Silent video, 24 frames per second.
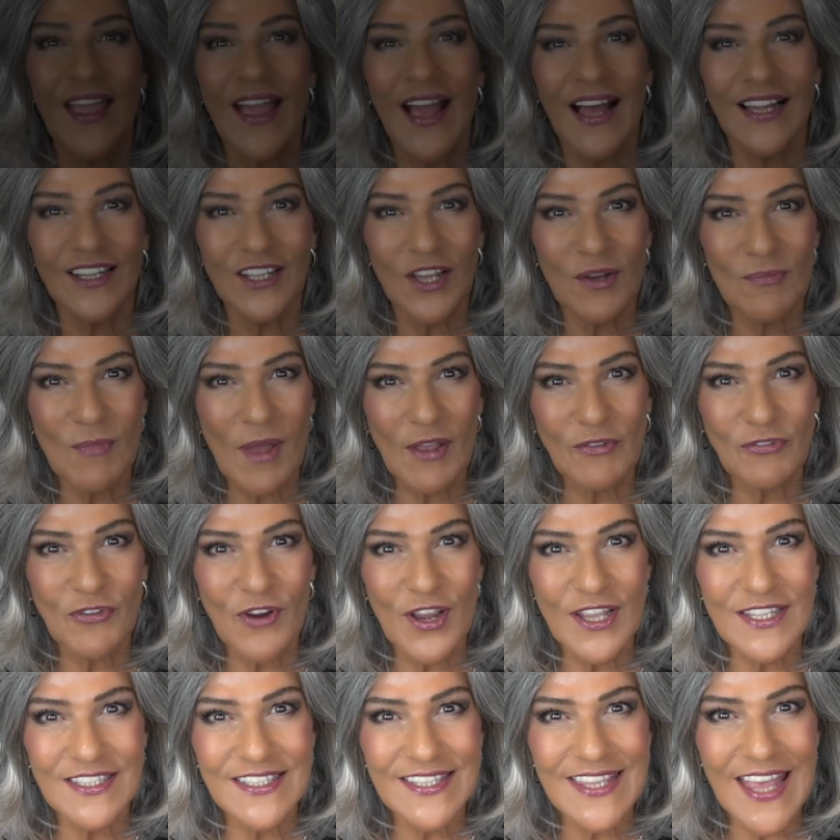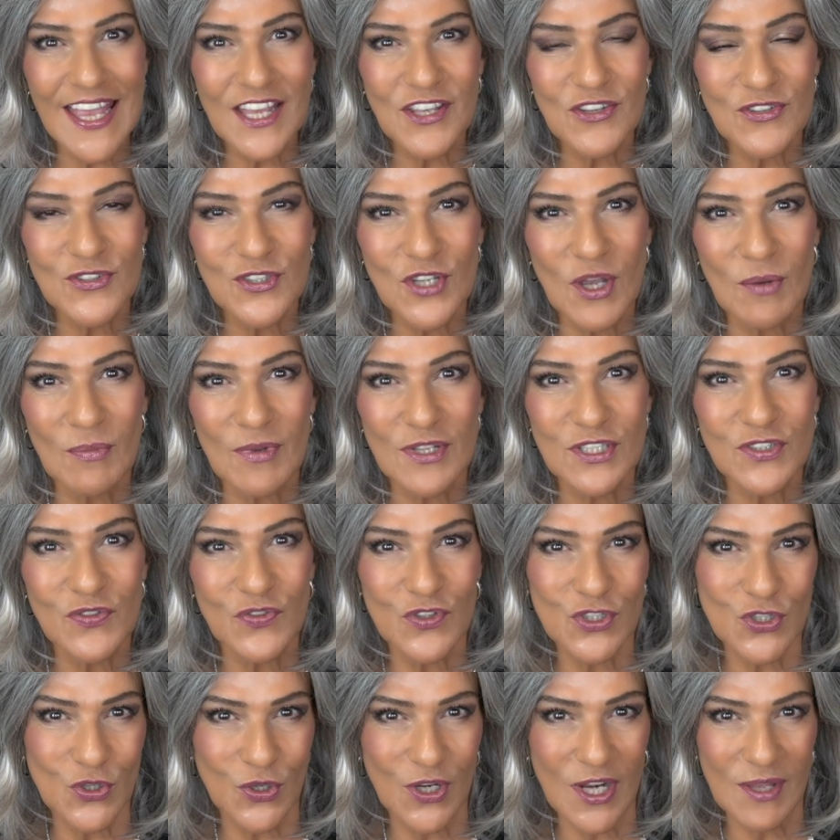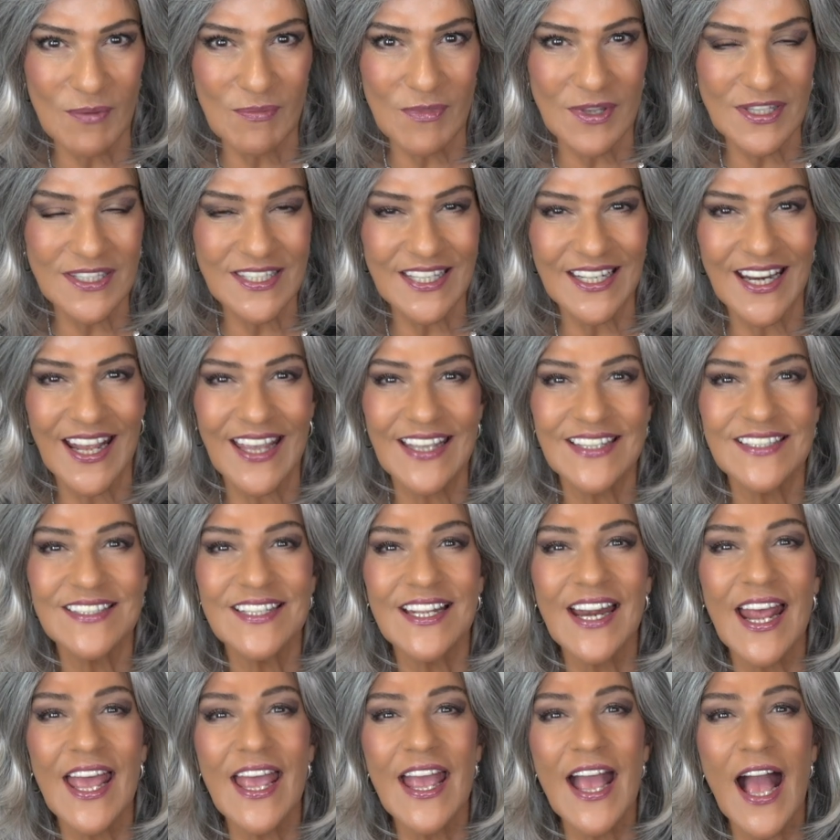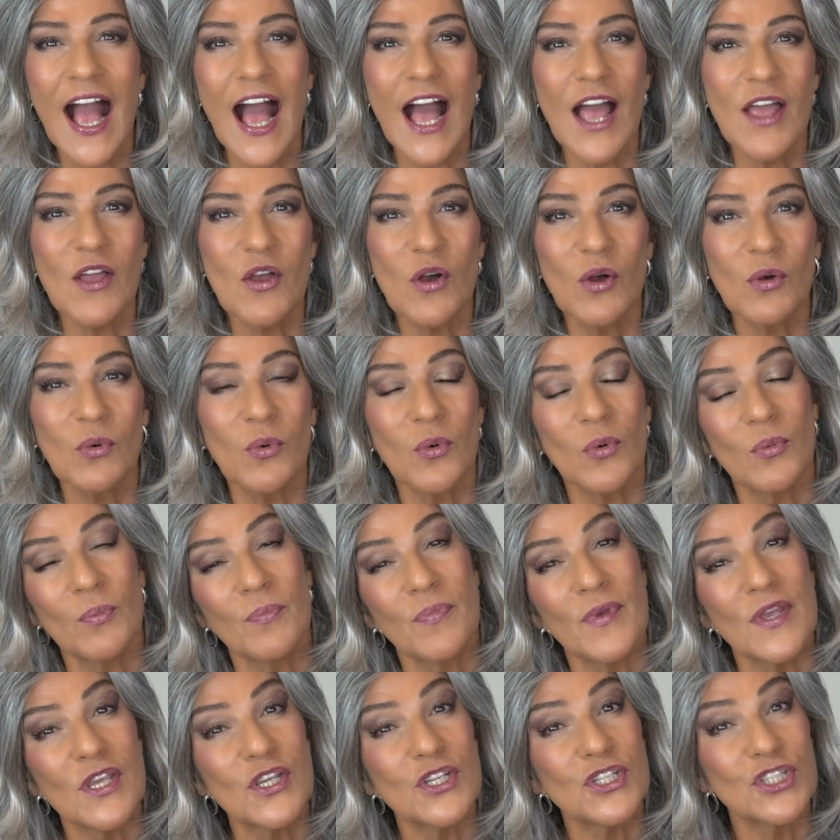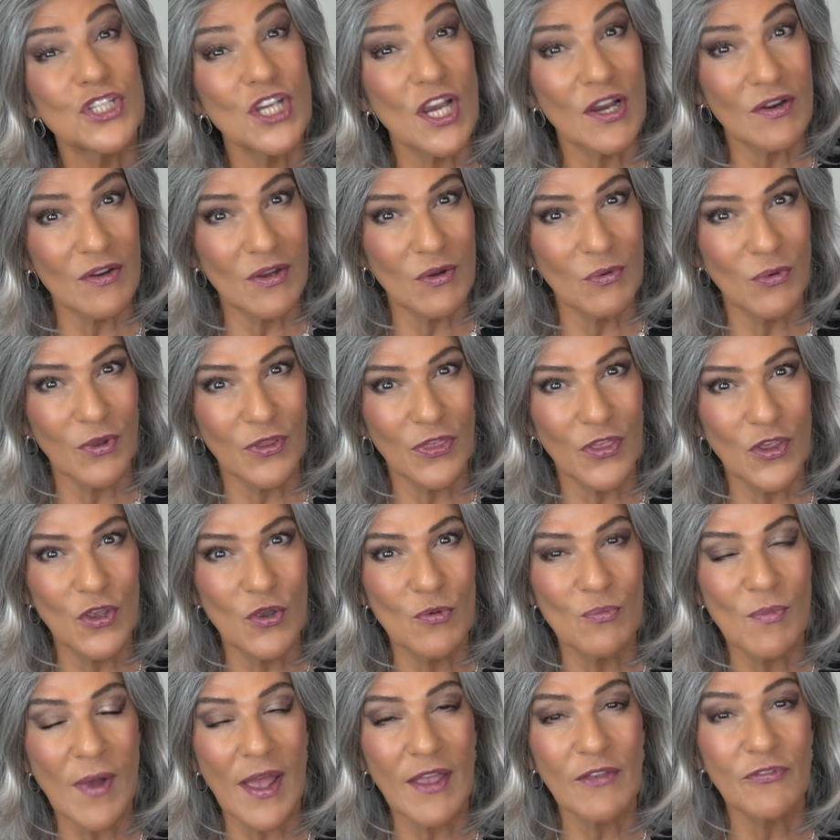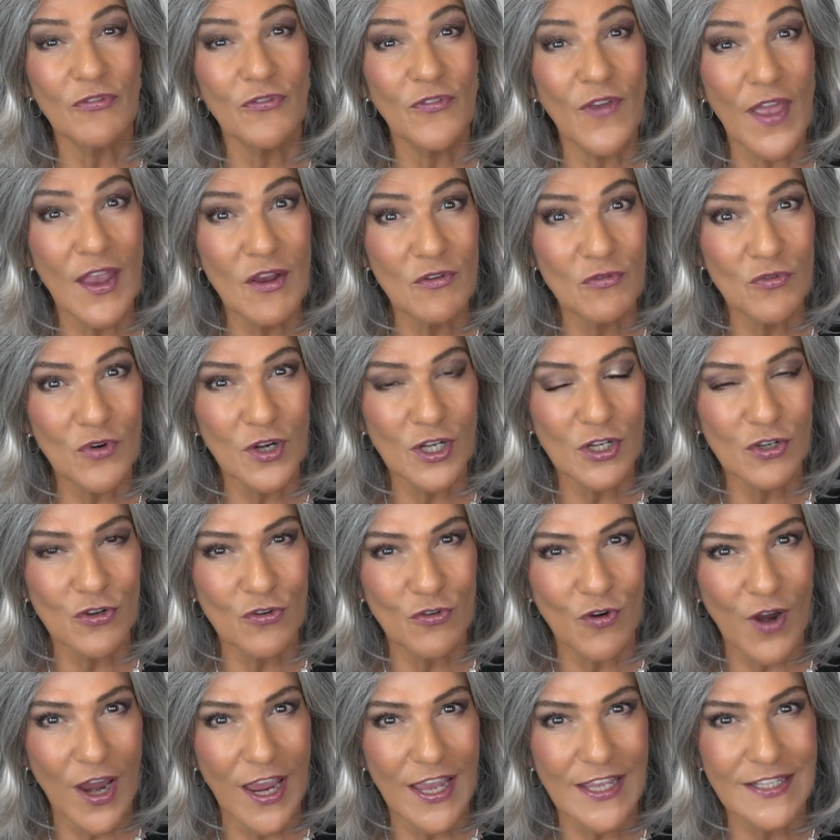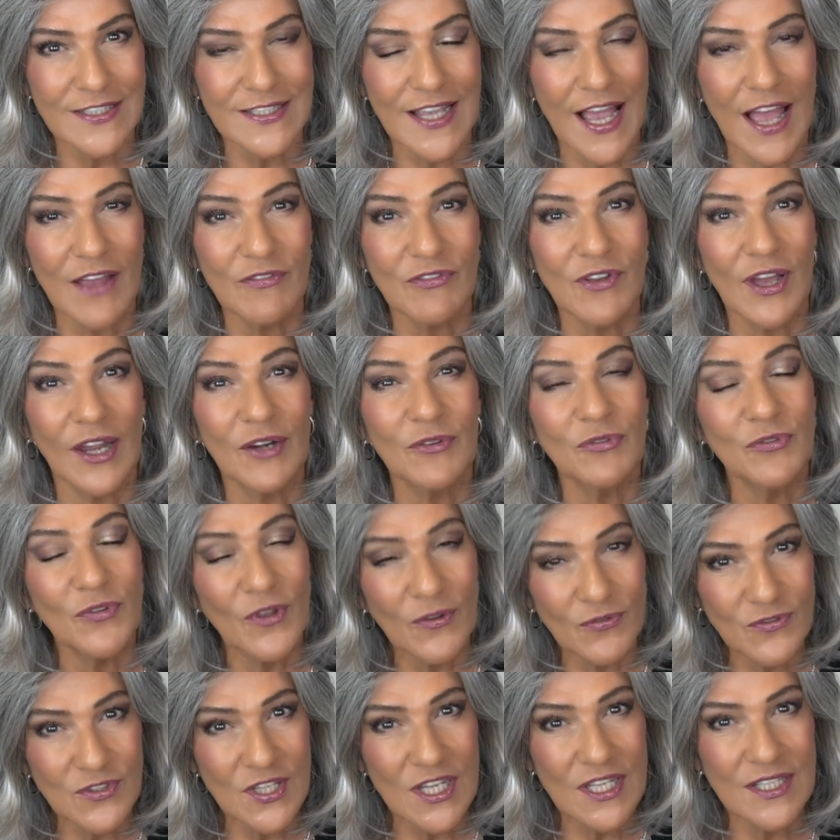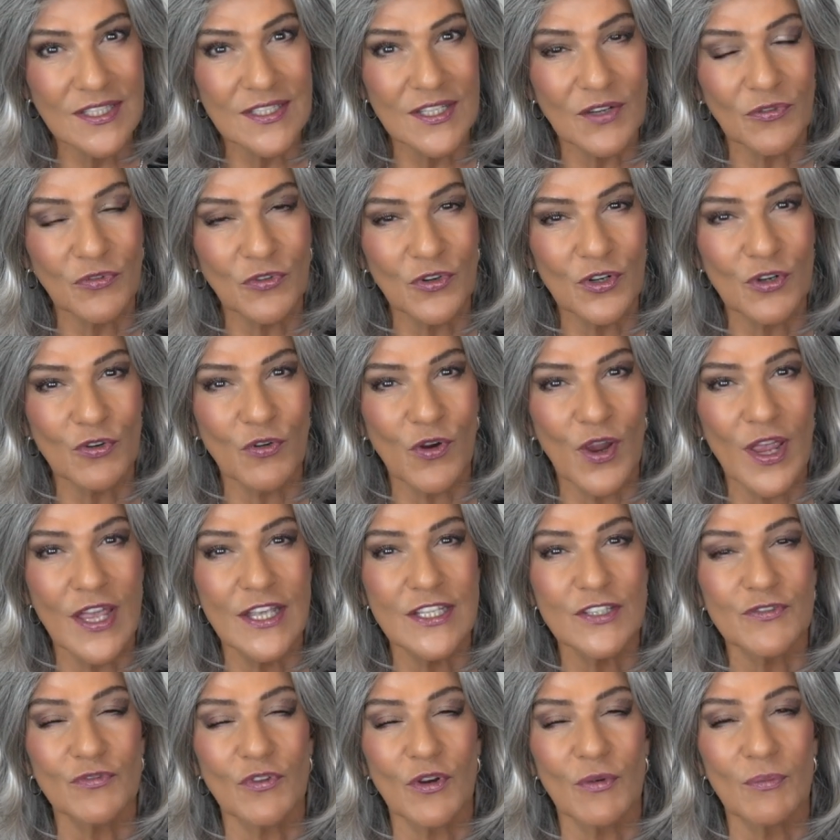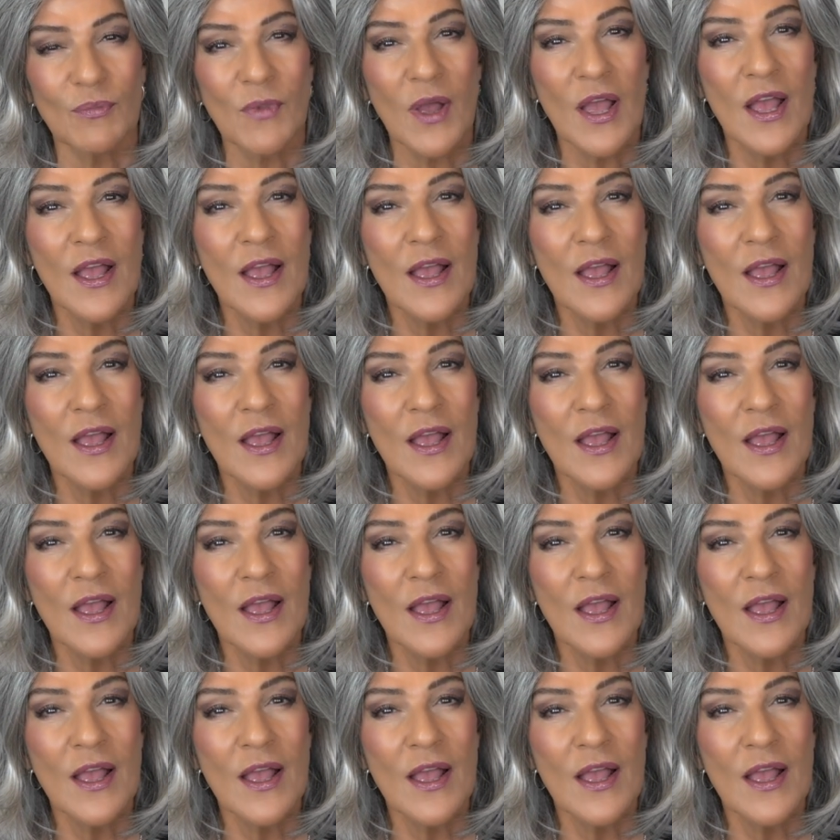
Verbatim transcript: Hello, my friends. Thank you so much for joining me today. Today, I'll be sharing with you my favorite grays. I've got 15 different grays from